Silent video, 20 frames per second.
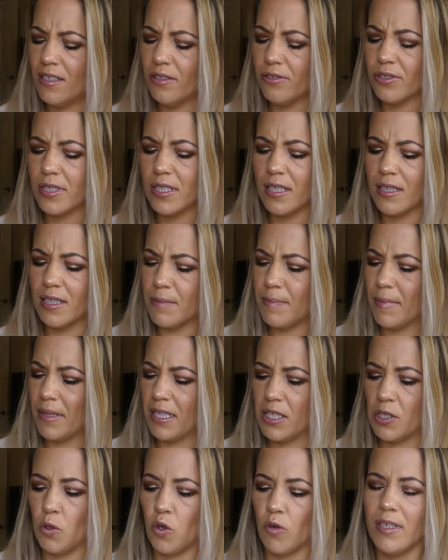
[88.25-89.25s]
interesting this month
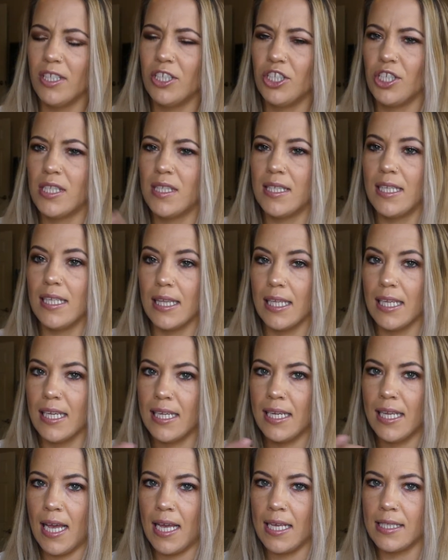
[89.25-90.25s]
is normally just the
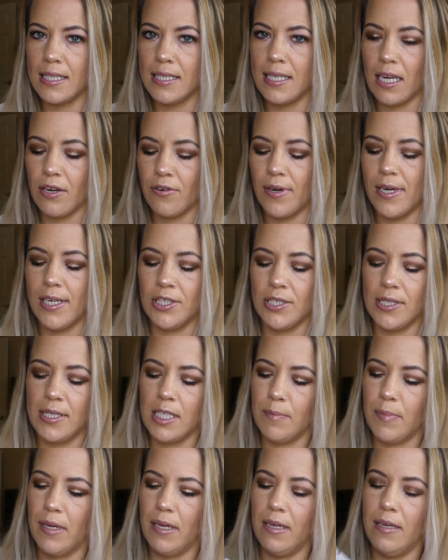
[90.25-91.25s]
lid has
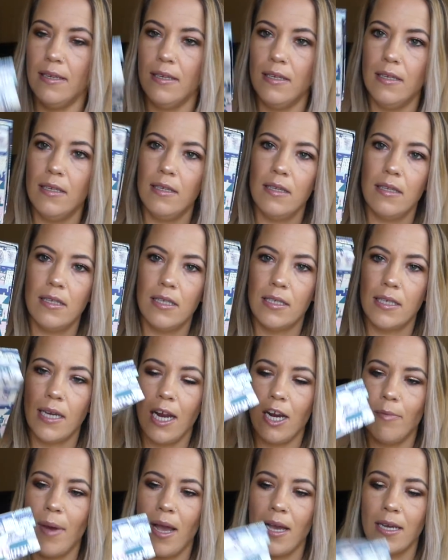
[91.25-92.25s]
decorations, but the
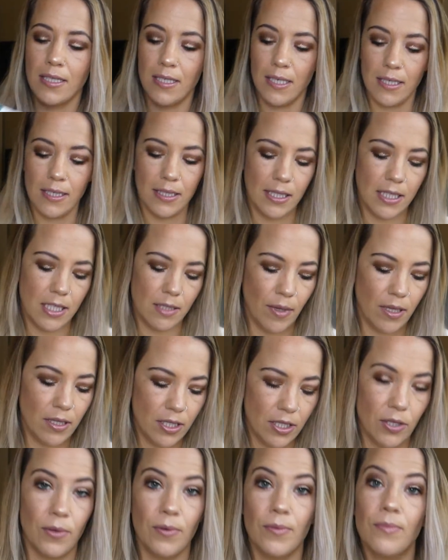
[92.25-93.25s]
entire box does this month,
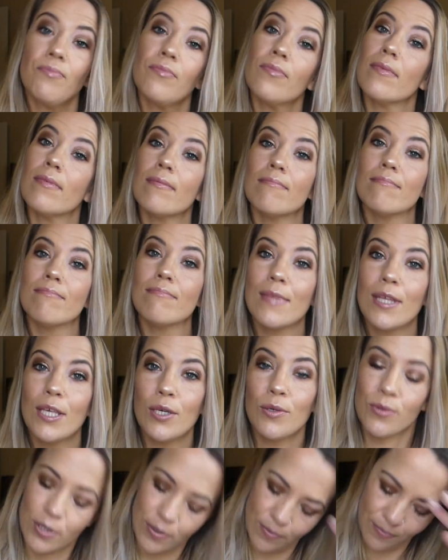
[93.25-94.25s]
so
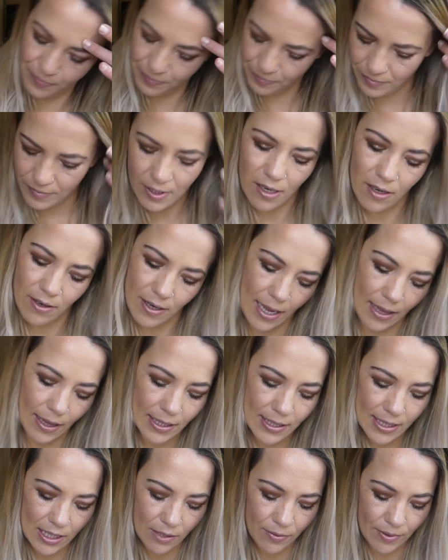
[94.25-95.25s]
cute. Okay,
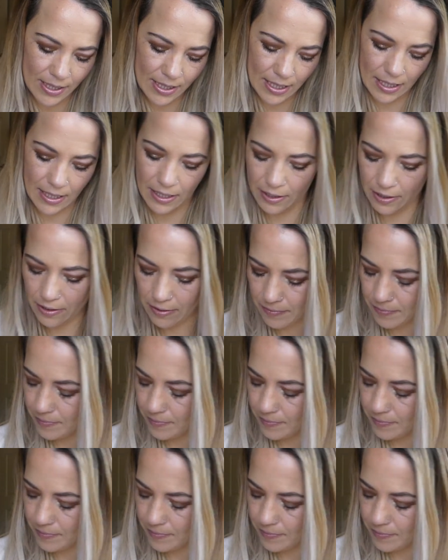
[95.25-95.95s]
let's see what's in here.